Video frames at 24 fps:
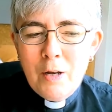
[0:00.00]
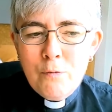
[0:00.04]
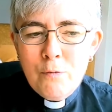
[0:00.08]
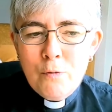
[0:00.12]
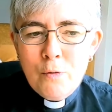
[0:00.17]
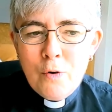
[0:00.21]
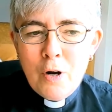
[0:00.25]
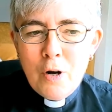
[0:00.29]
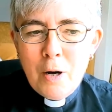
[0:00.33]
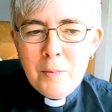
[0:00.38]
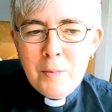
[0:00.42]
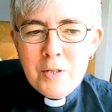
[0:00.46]
for
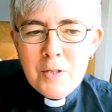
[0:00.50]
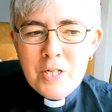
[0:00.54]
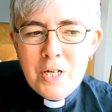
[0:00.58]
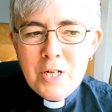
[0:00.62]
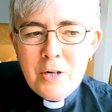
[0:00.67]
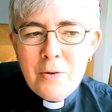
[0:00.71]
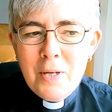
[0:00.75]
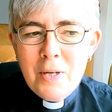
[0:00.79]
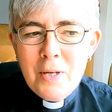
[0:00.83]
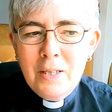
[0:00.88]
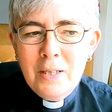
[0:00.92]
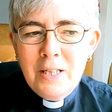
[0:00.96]
our
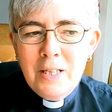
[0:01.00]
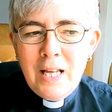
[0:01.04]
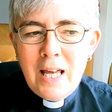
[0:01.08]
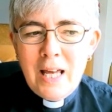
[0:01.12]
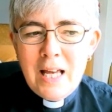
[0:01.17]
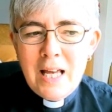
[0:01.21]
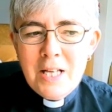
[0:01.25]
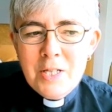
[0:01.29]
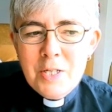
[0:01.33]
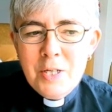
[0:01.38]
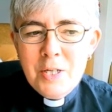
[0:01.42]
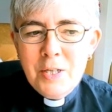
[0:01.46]
material
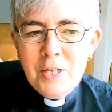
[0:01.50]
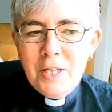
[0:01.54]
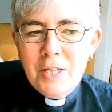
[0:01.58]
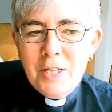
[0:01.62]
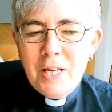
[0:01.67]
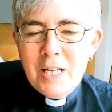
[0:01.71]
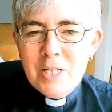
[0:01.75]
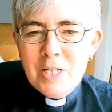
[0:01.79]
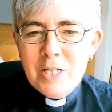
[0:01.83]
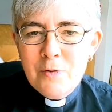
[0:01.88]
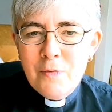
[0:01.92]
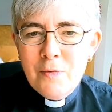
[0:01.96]
needs and the
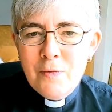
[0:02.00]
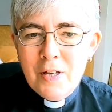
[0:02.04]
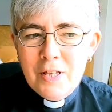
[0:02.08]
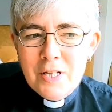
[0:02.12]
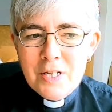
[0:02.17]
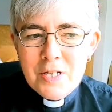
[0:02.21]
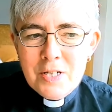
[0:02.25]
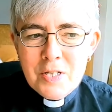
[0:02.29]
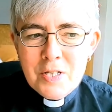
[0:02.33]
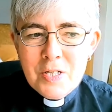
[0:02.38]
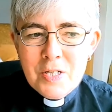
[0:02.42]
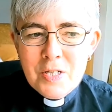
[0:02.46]
needs of
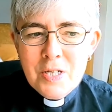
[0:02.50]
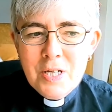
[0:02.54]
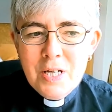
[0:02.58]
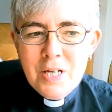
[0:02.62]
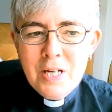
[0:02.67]
others,